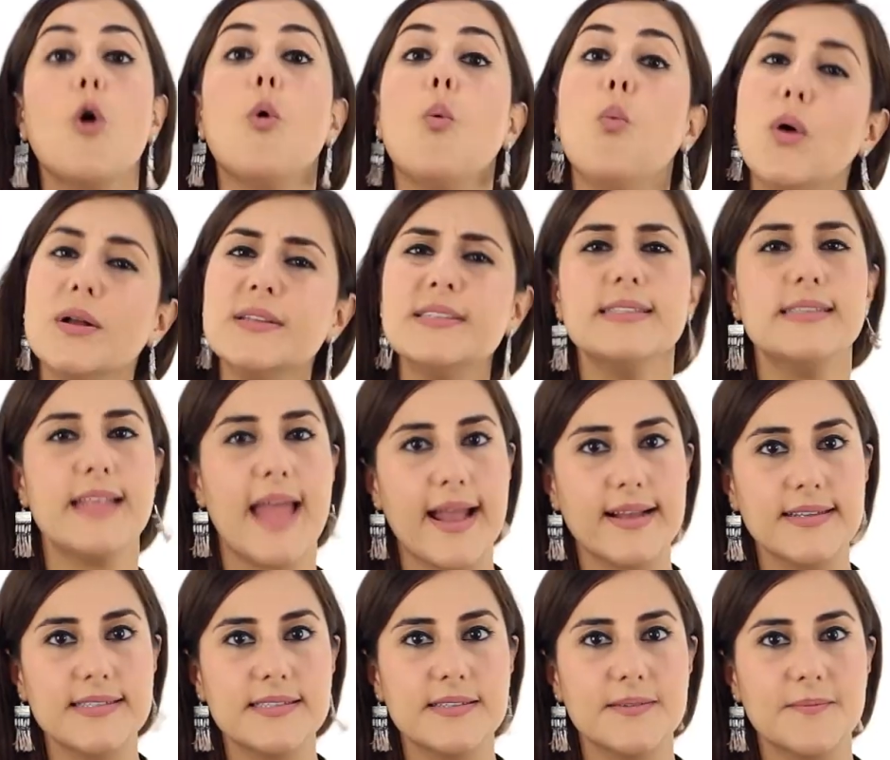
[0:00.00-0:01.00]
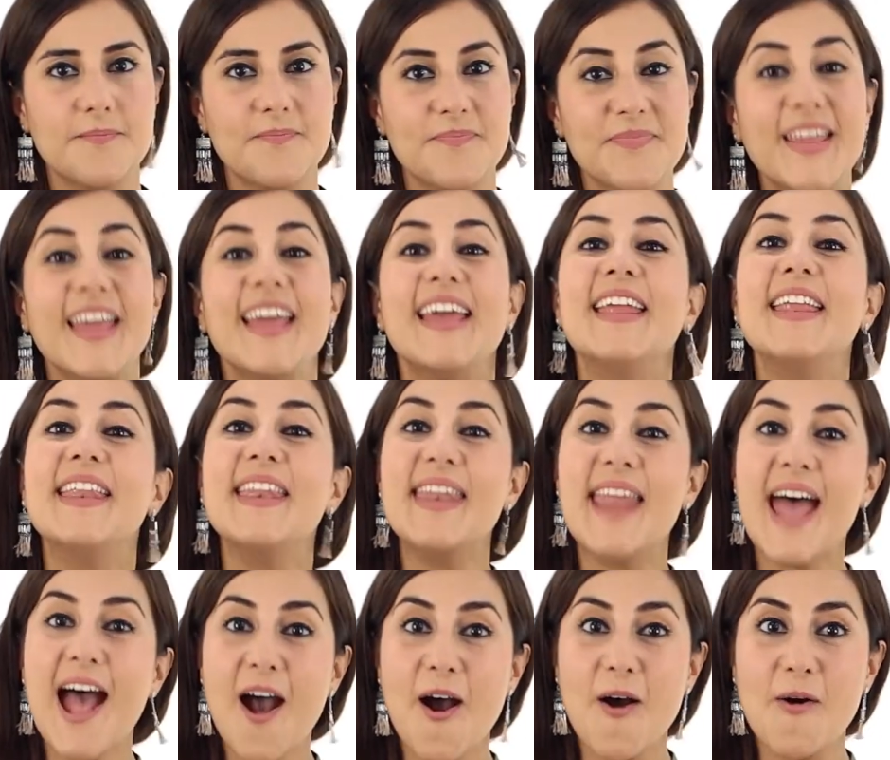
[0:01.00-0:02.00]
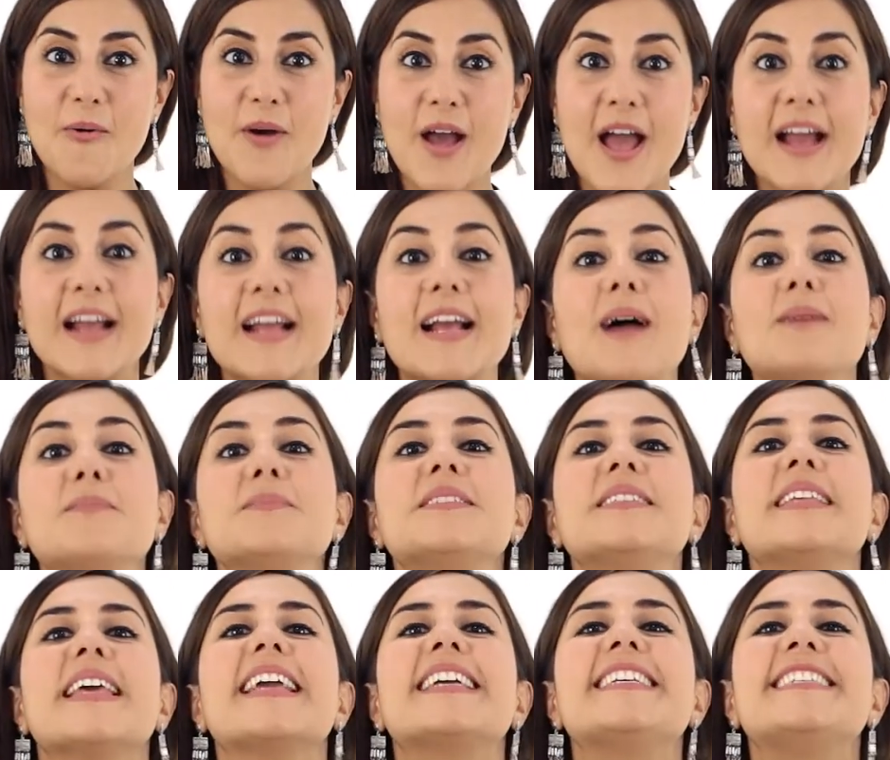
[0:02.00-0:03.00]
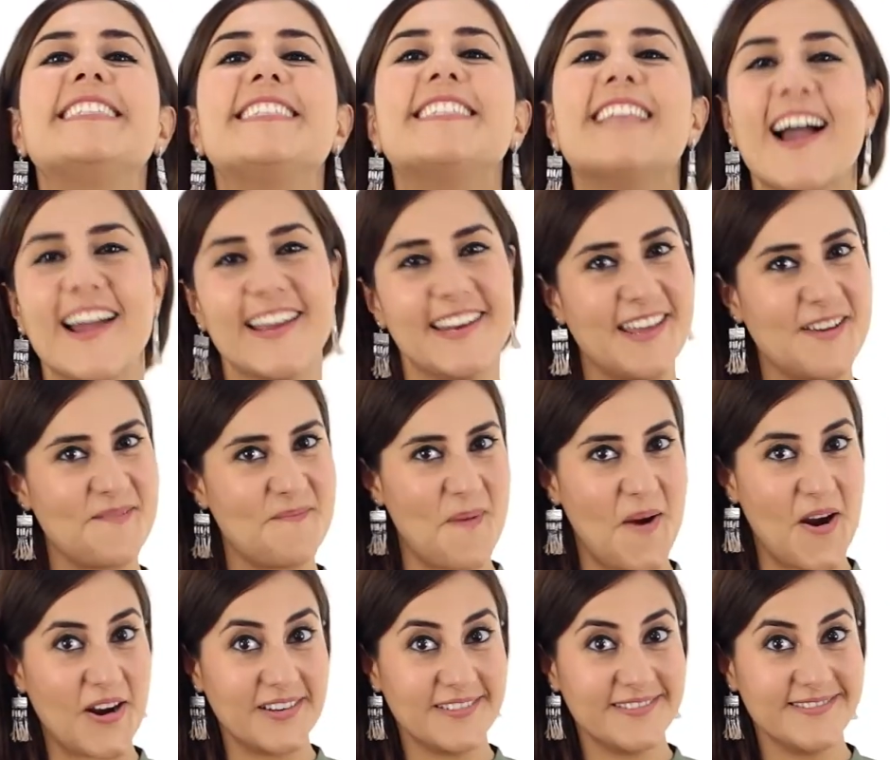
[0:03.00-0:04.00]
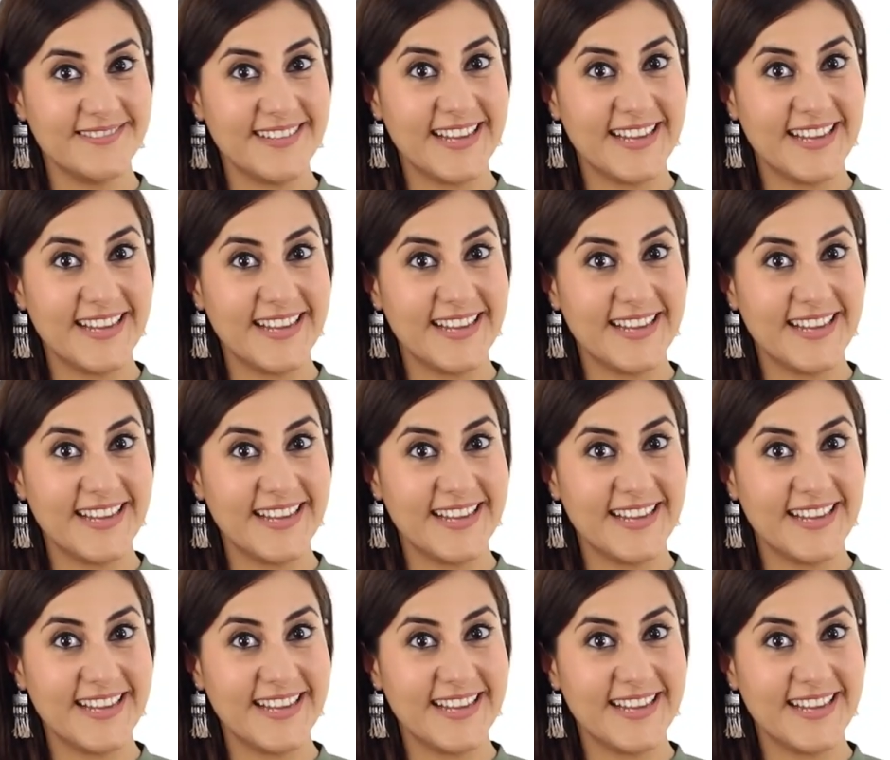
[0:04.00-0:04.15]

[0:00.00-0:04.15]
What's next? Now comes the exciting part.